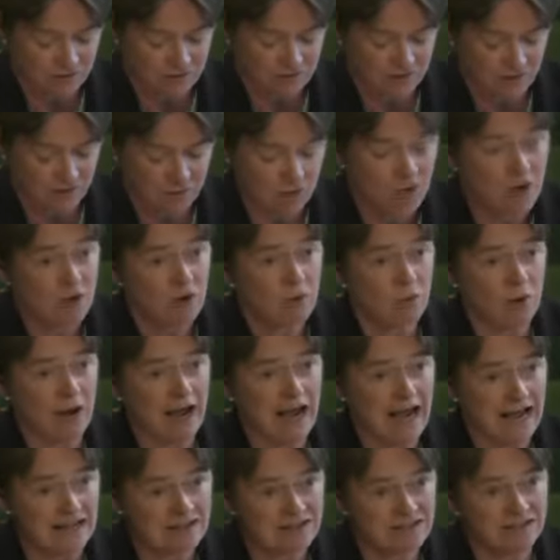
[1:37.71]
So we're
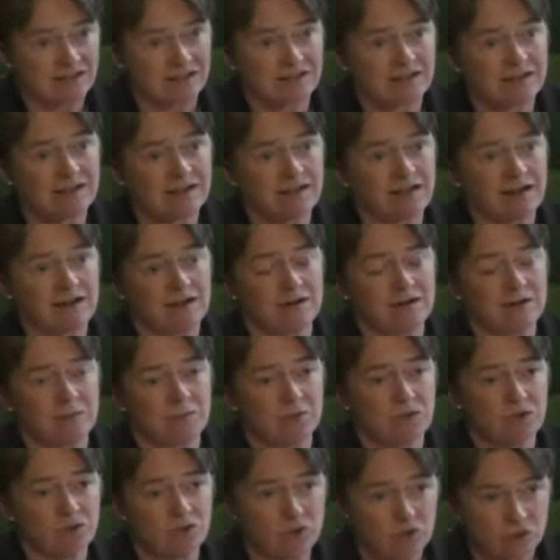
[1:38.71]
adding
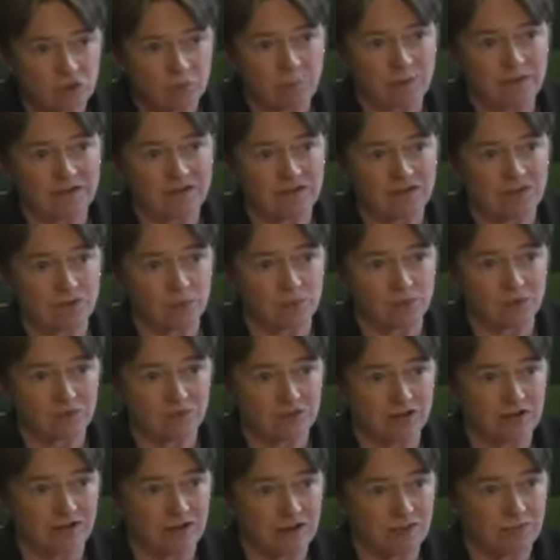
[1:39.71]
new capacity all the
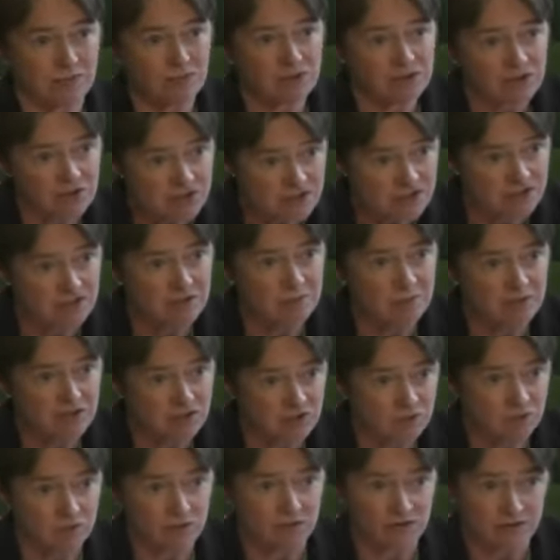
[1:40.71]
time. We just need to make
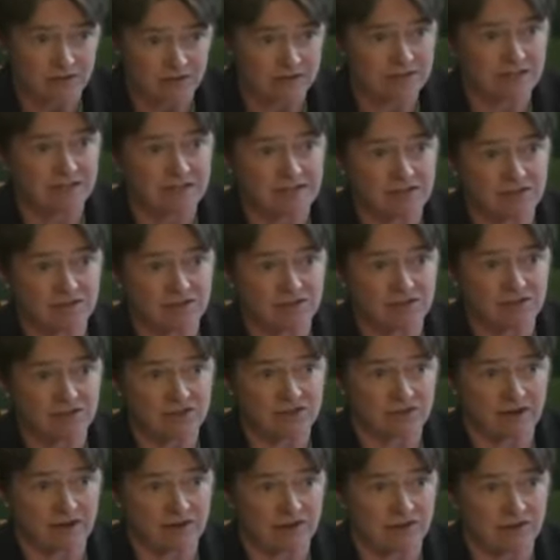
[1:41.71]
sure that the data feeds
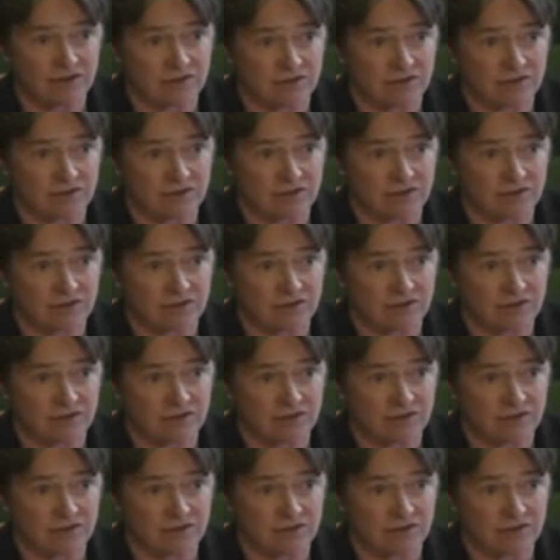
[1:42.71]
are accurate.